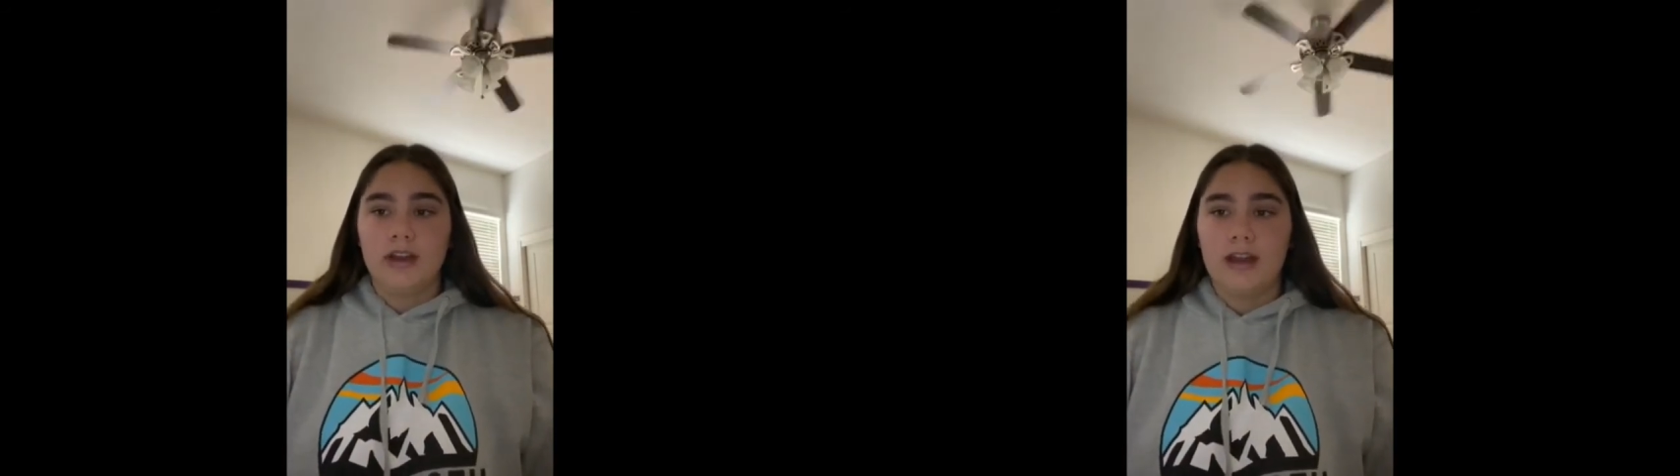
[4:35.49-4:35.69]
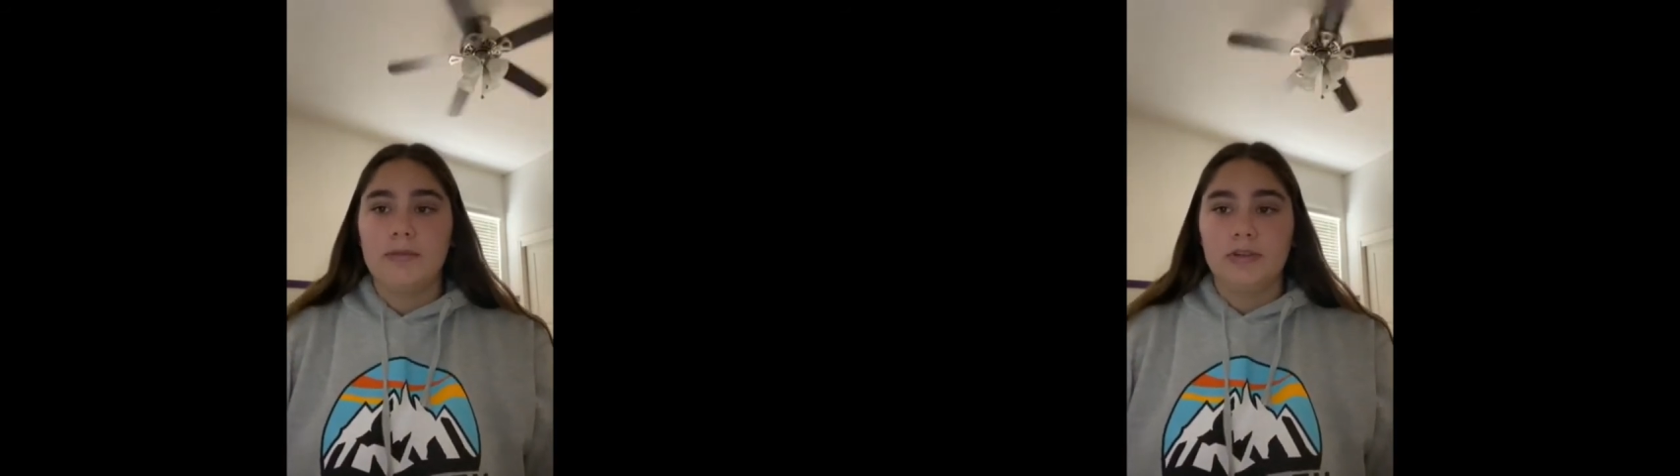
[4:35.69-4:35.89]

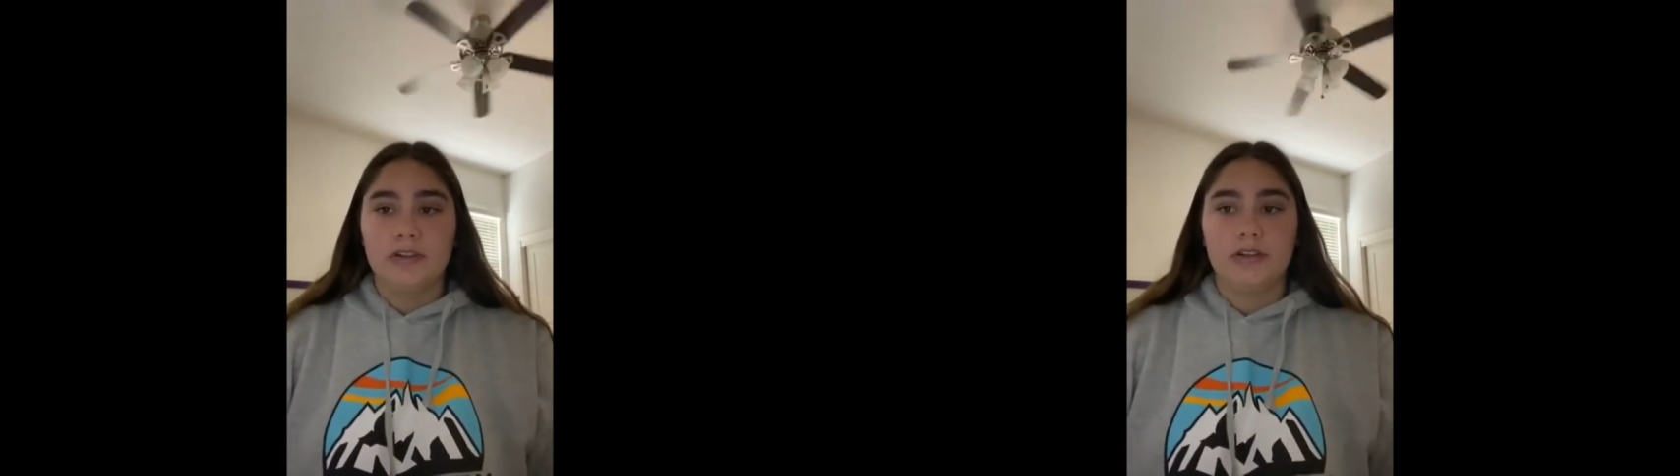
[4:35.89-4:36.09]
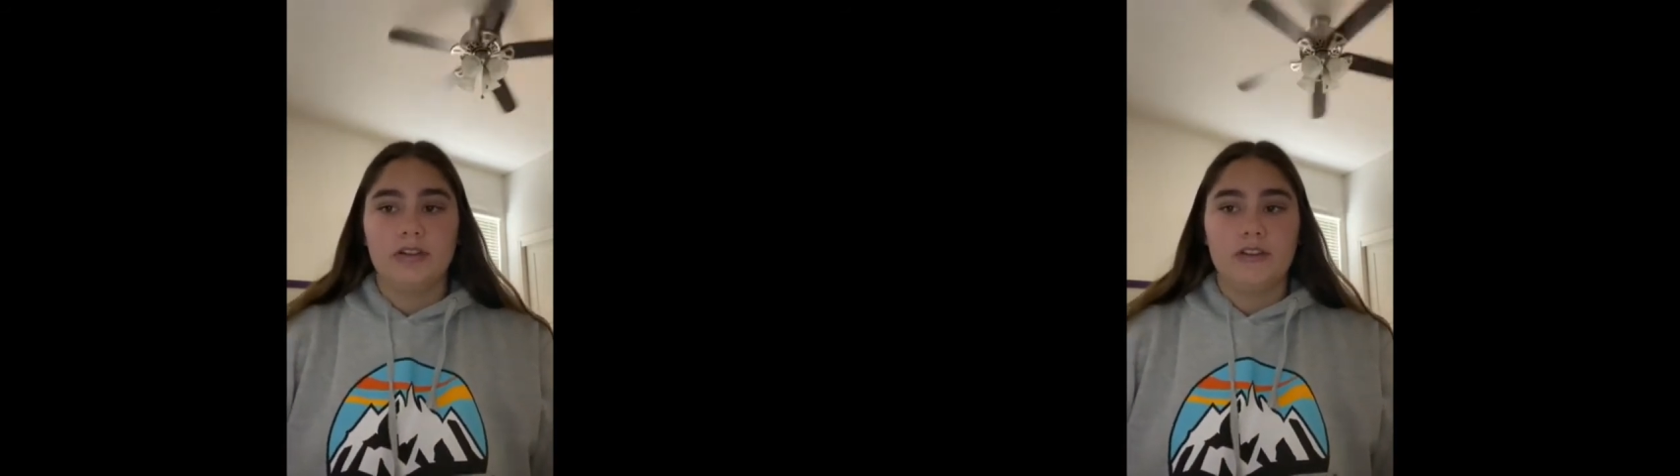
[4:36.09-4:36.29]
happen
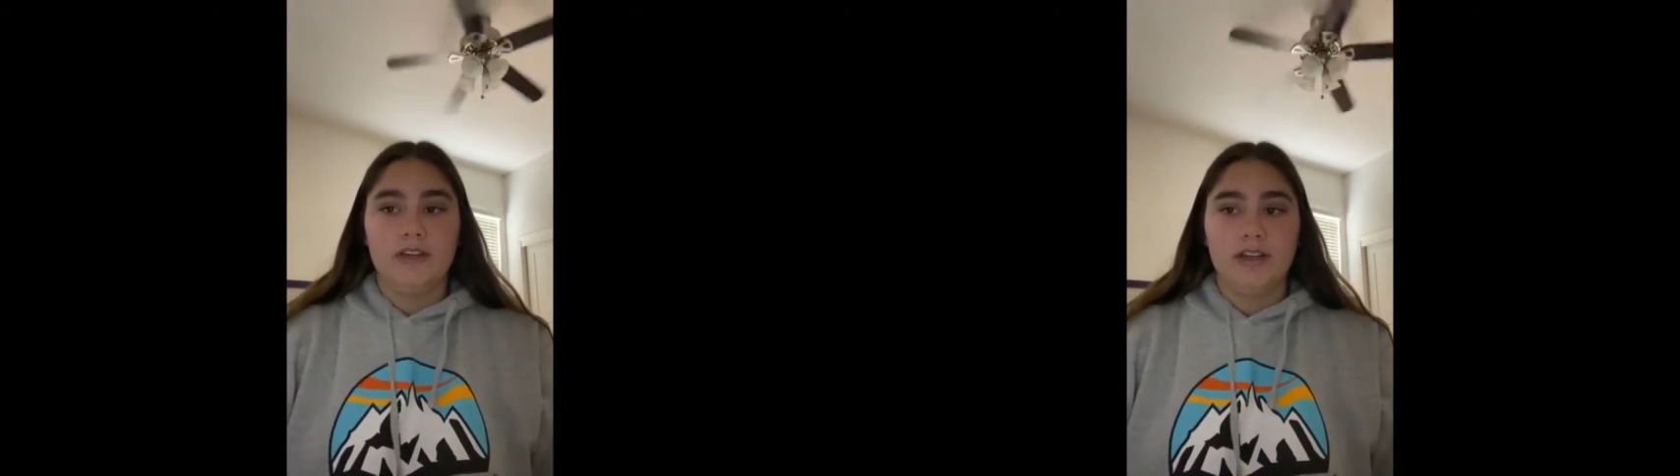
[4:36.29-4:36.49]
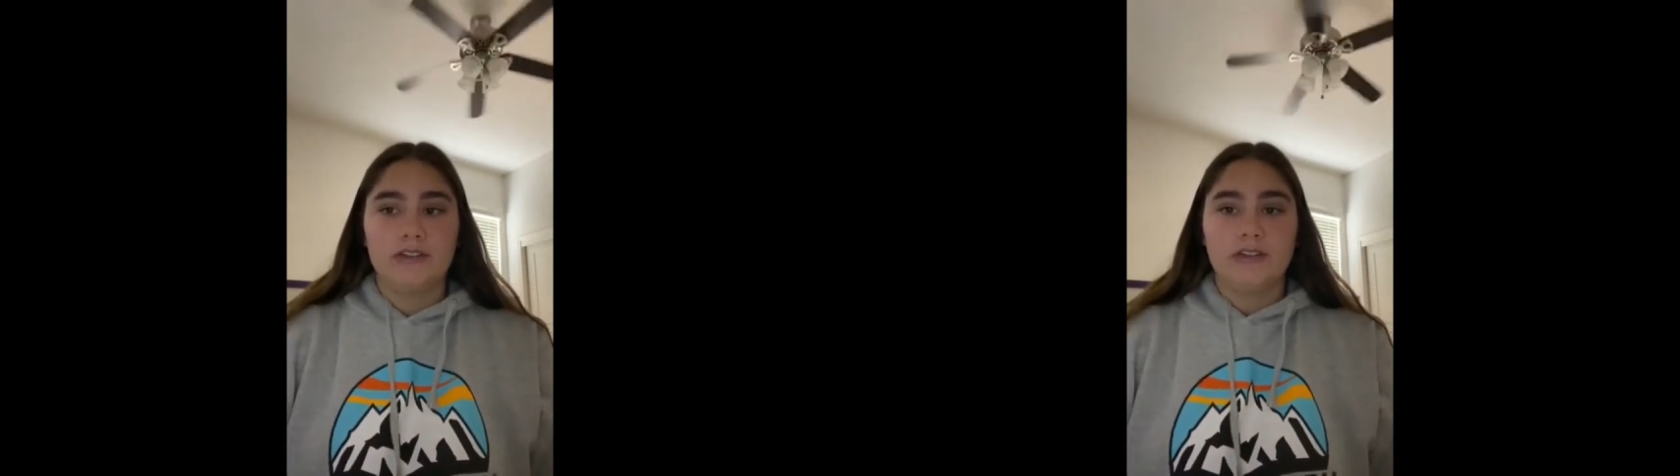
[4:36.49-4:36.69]
during the
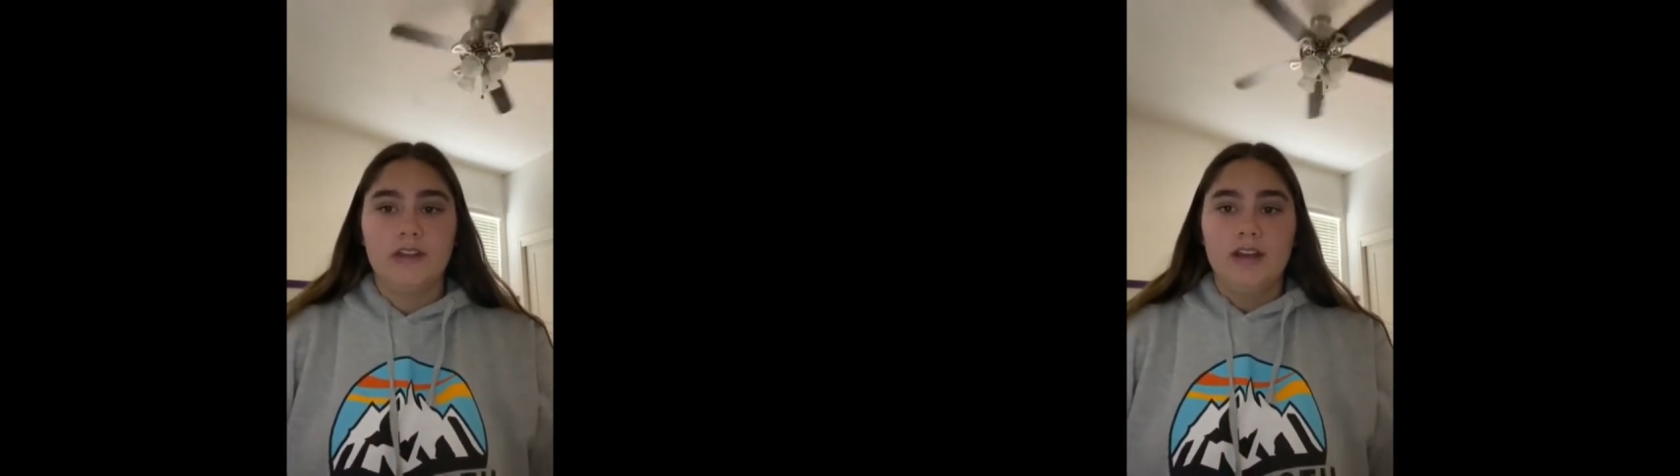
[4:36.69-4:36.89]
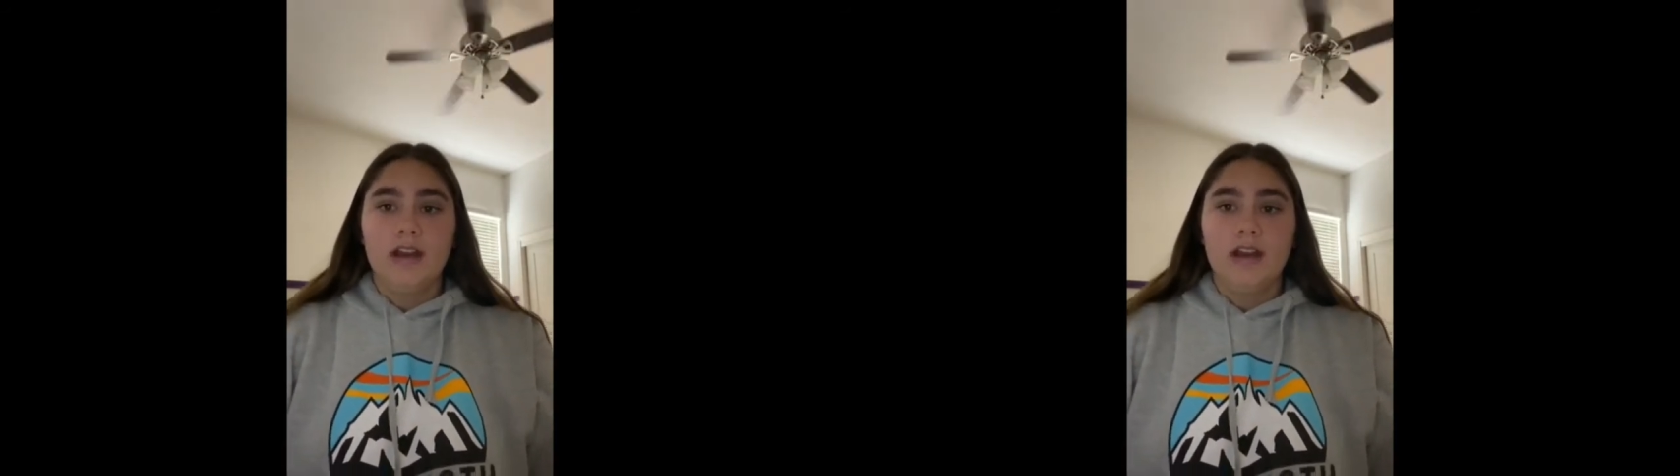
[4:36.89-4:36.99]
dance.